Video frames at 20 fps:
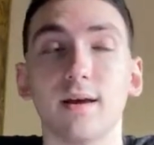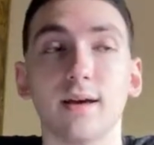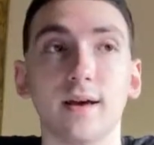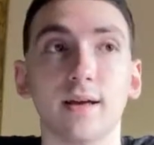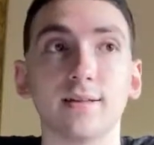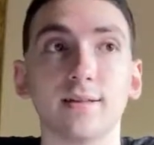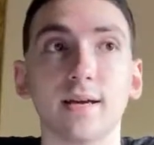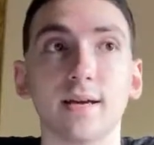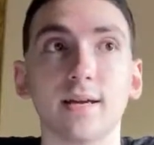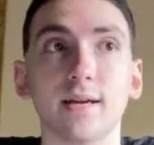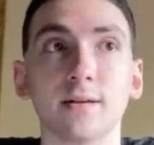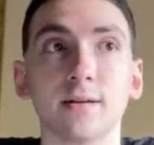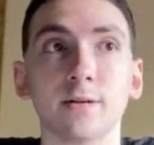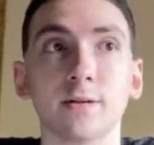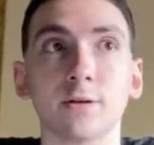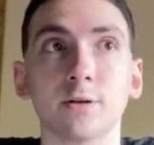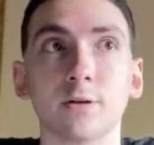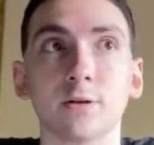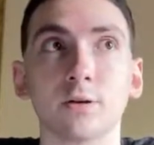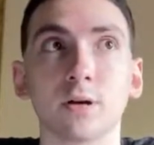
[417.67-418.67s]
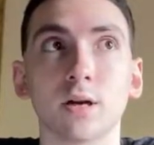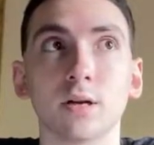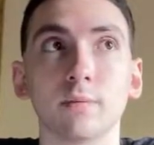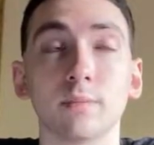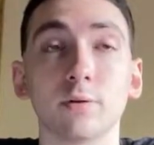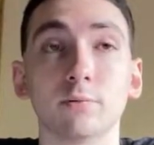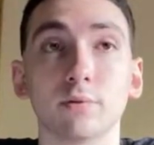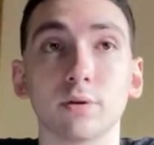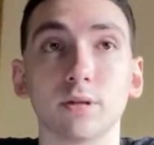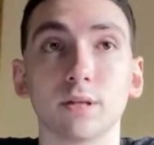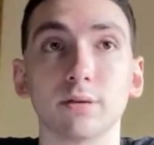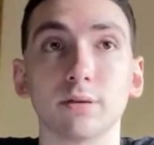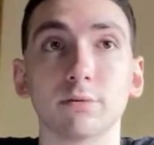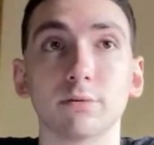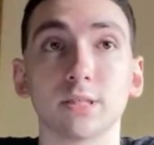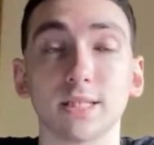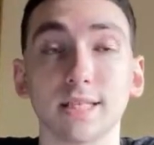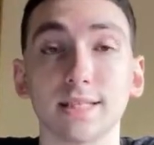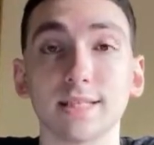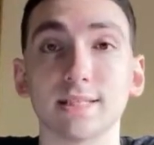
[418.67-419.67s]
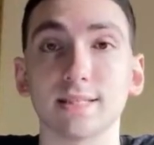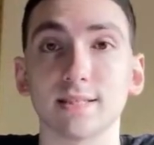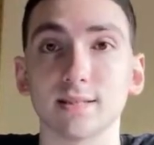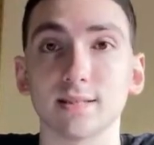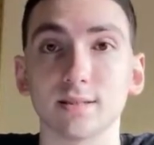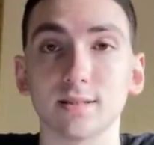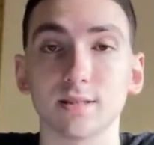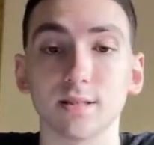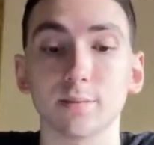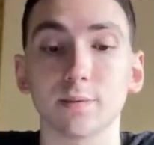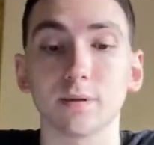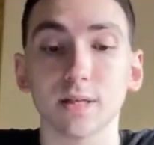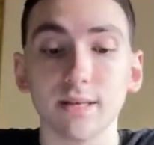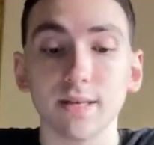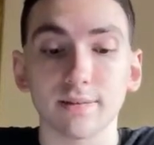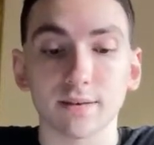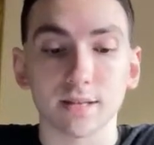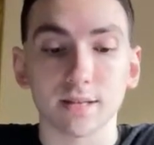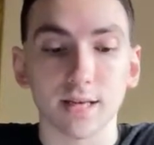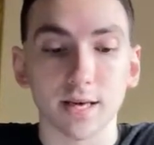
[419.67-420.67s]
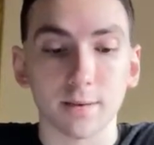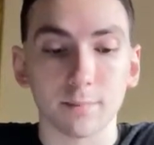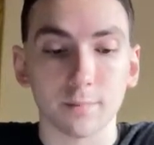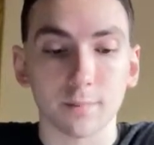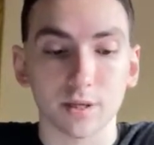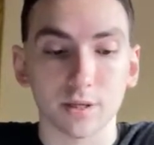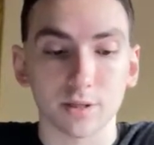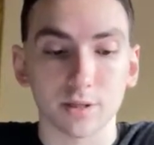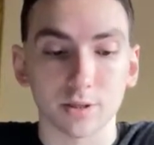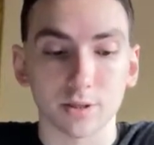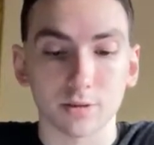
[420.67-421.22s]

and then you're going to be really resistant to believing that because